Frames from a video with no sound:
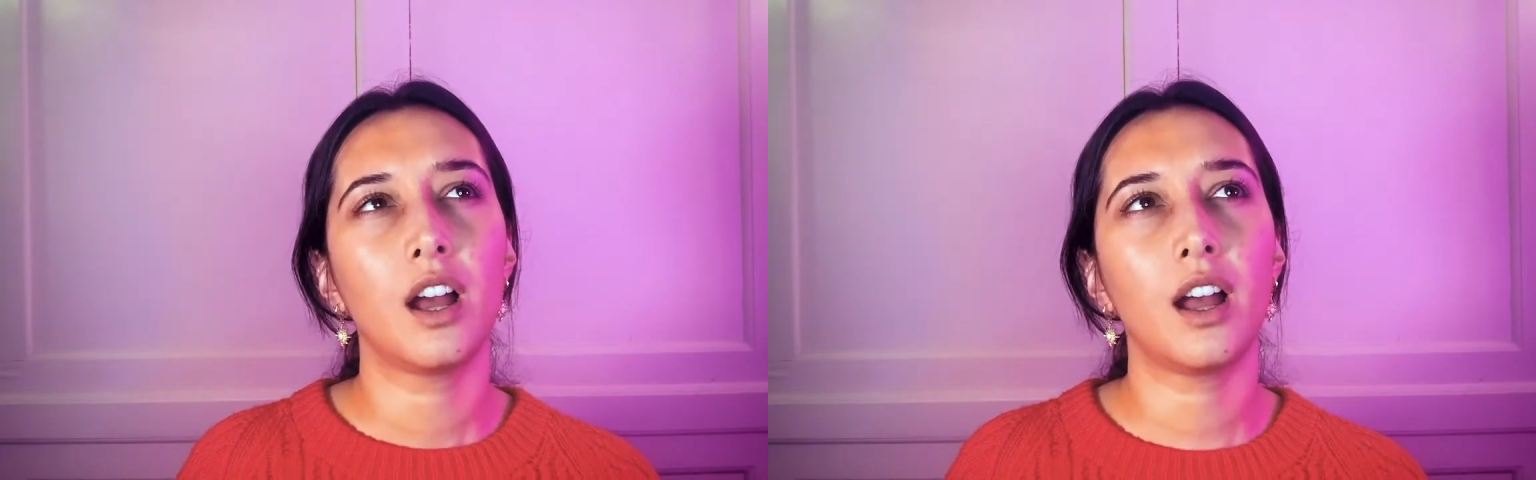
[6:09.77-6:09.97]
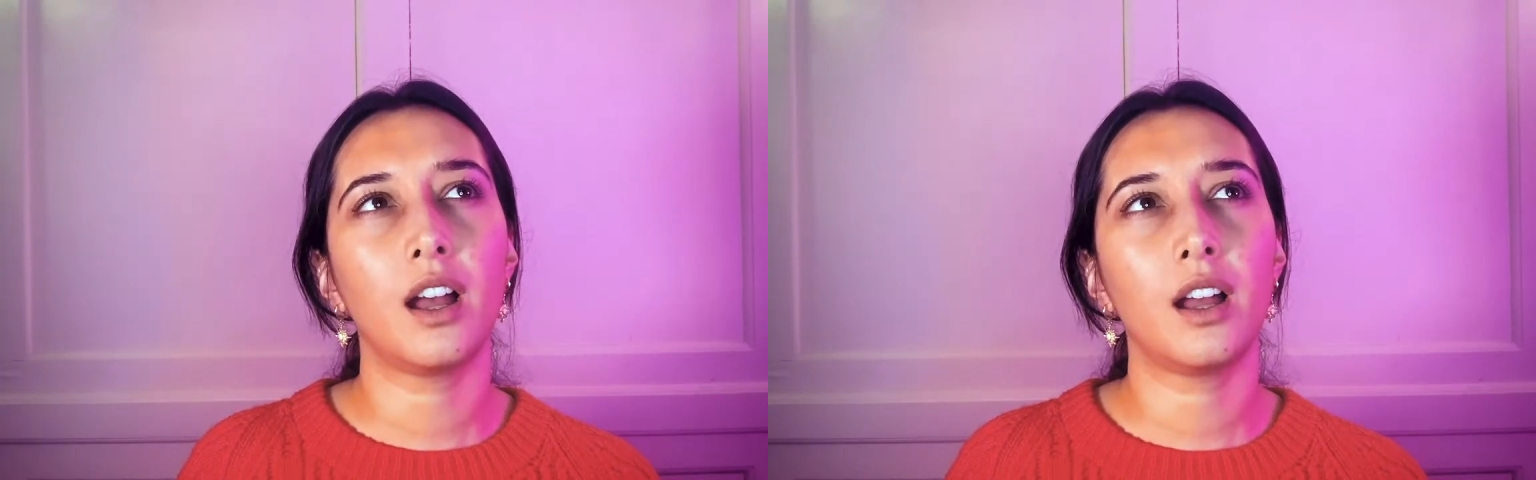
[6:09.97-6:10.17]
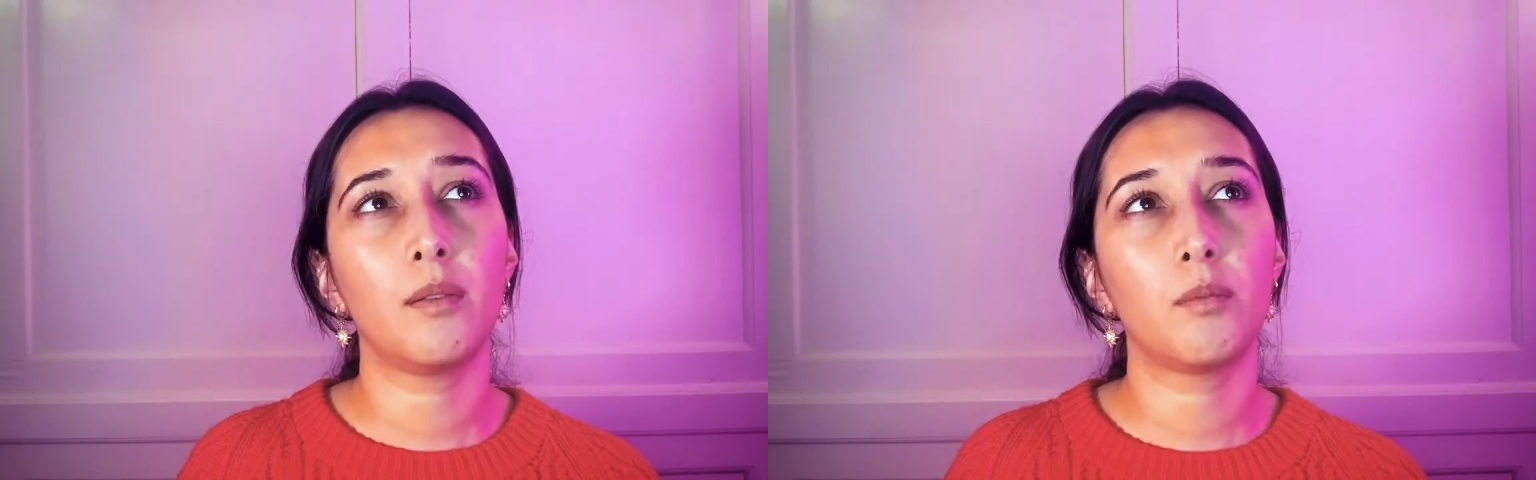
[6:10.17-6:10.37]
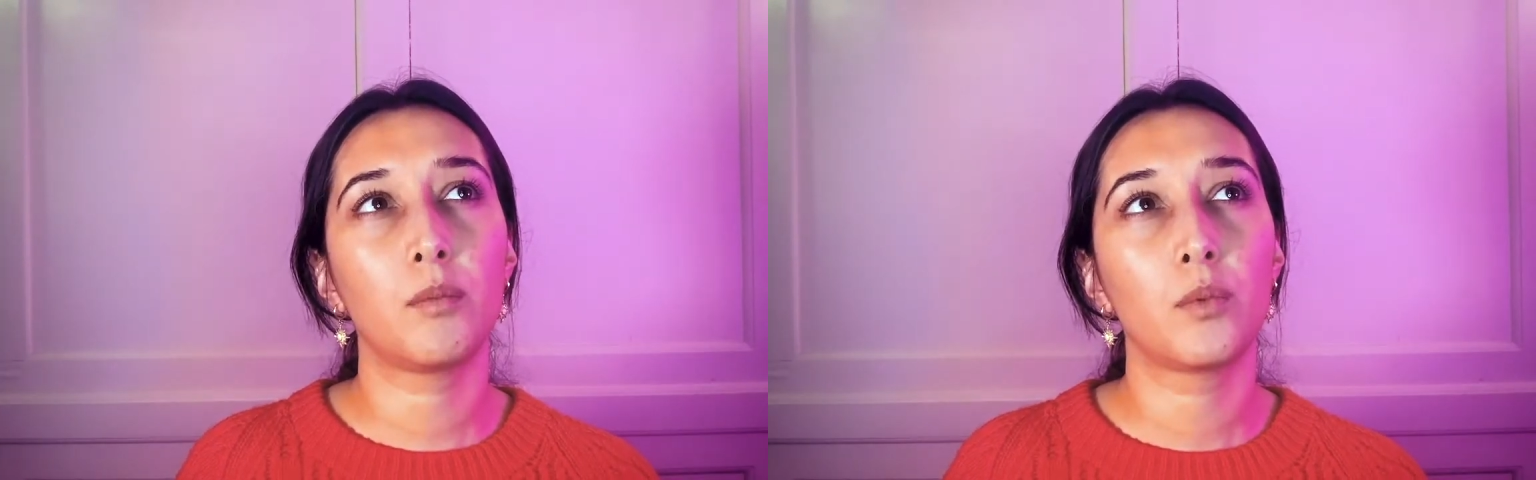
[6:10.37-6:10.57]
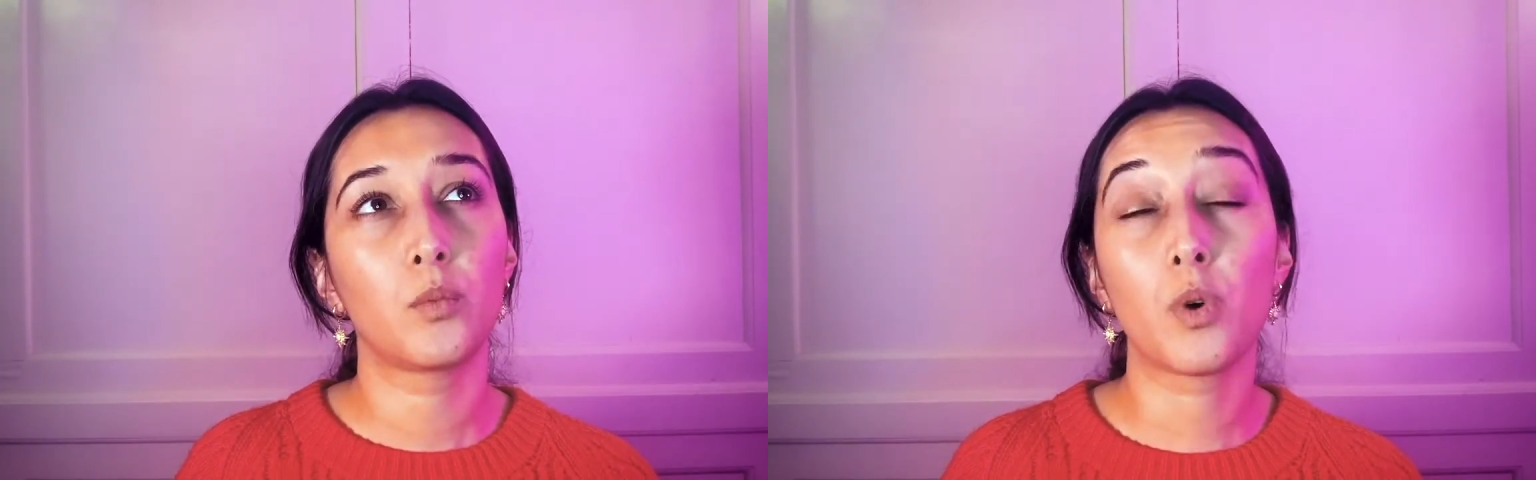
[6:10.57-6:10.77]

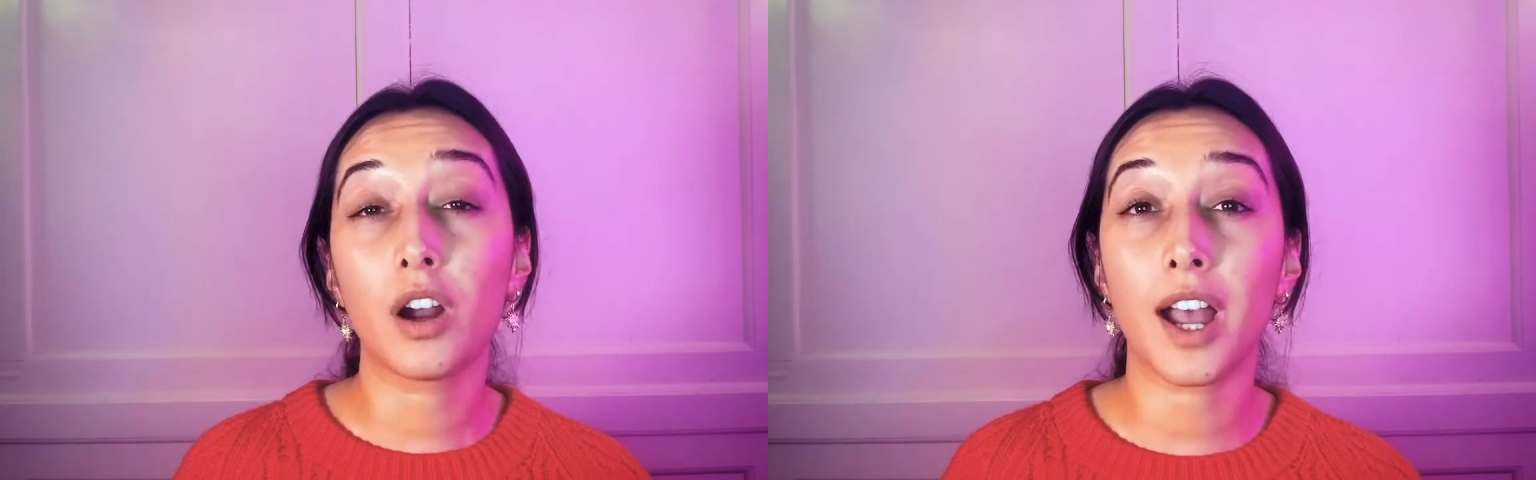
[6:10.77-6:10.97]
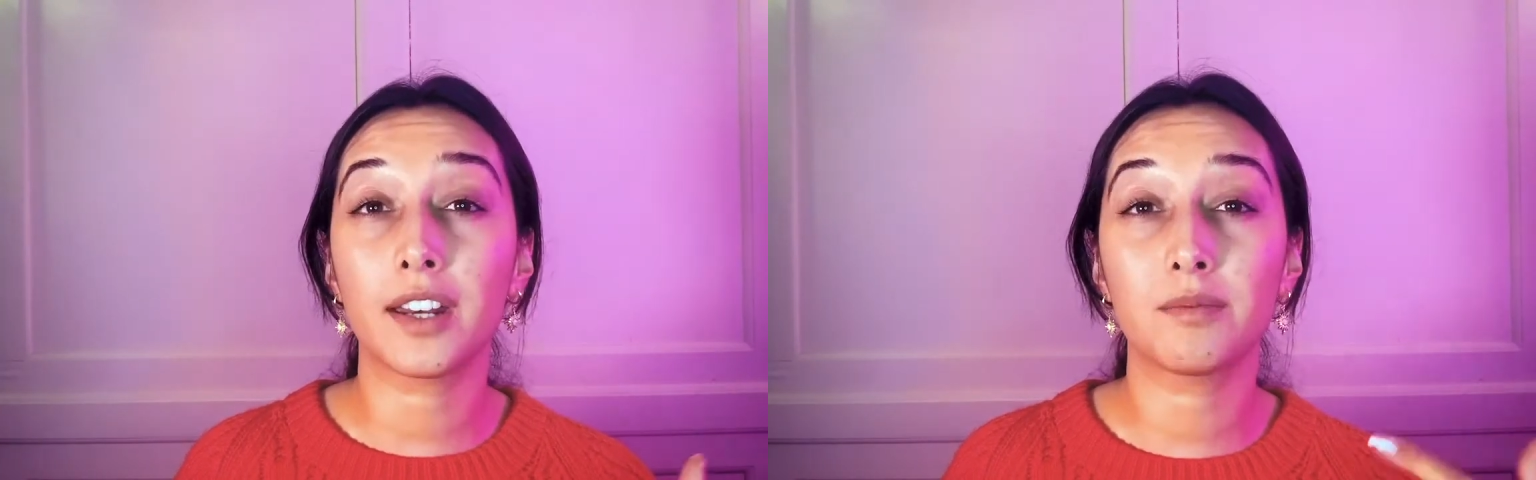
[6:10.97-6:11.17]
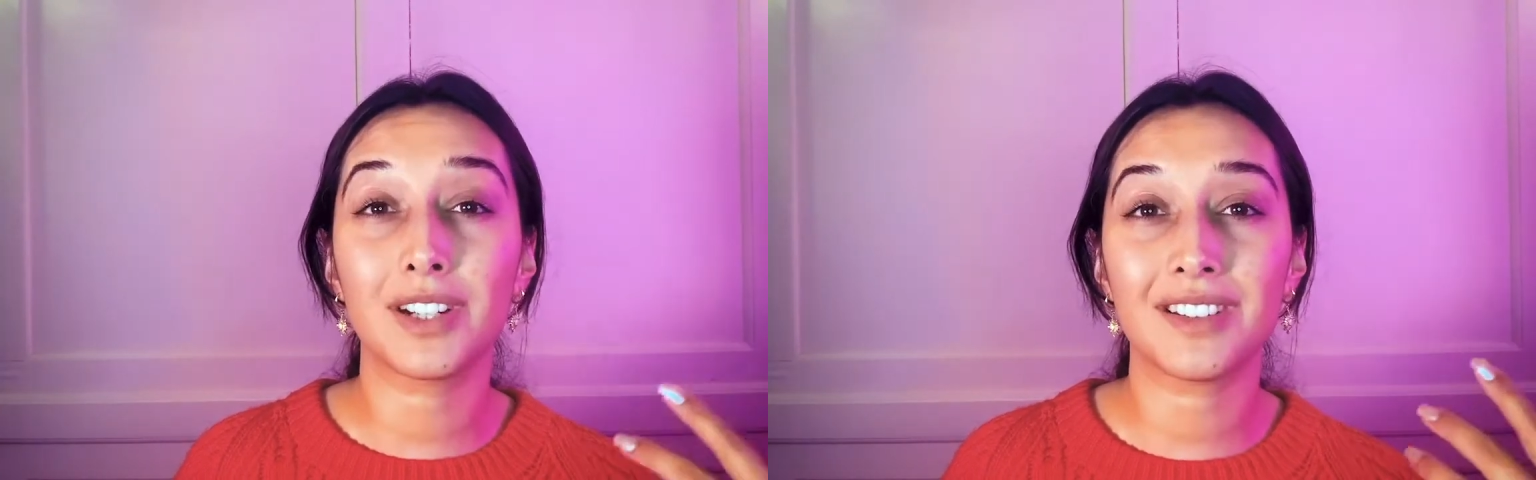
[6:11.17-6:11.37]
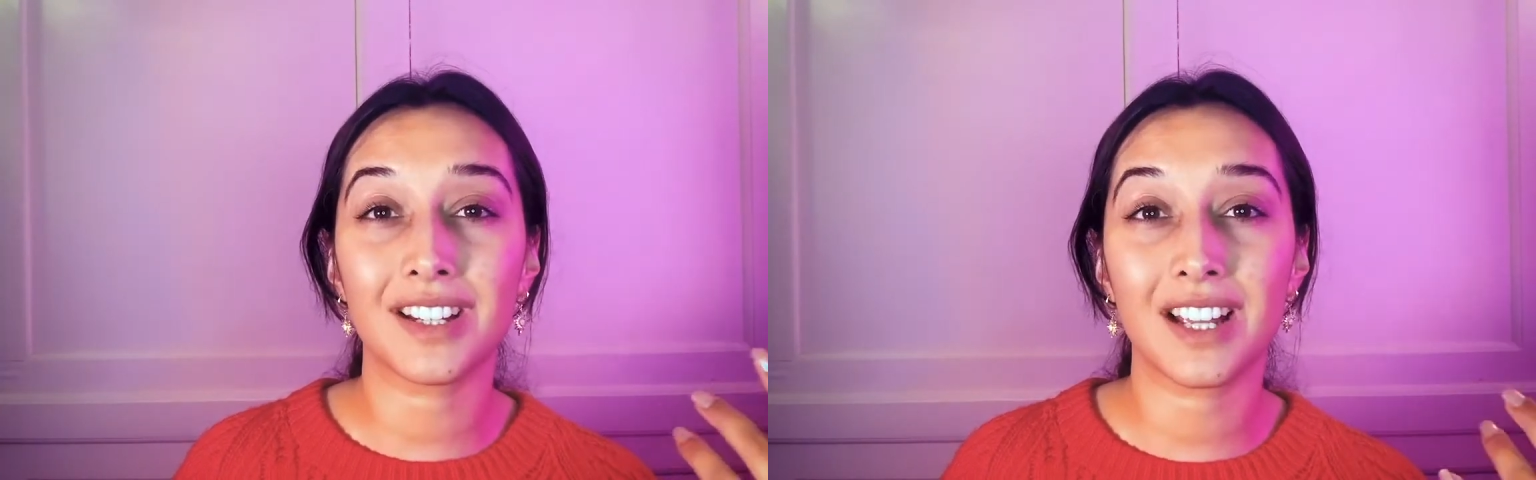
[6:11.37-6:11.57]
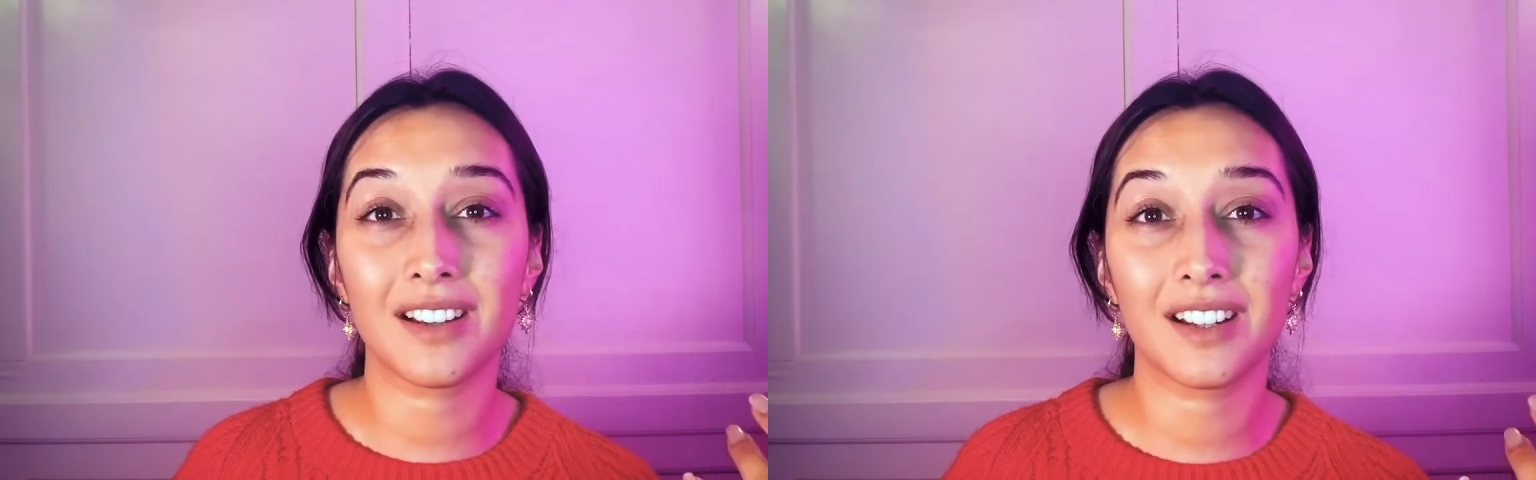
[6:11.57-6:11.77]
what kind of
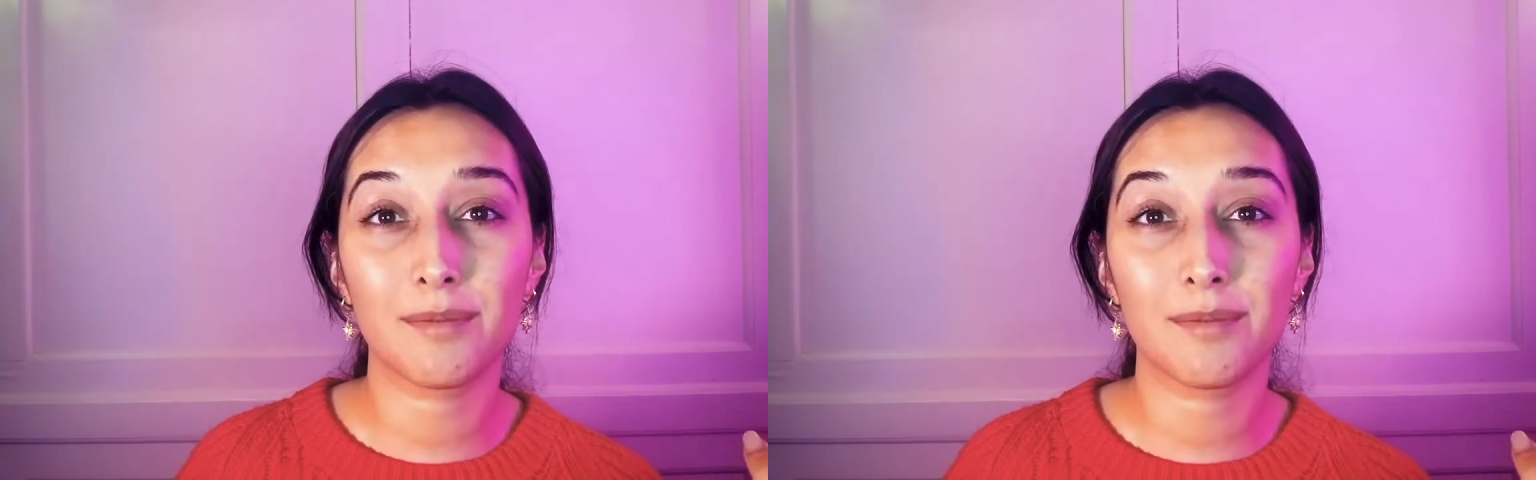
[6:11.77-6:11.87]
music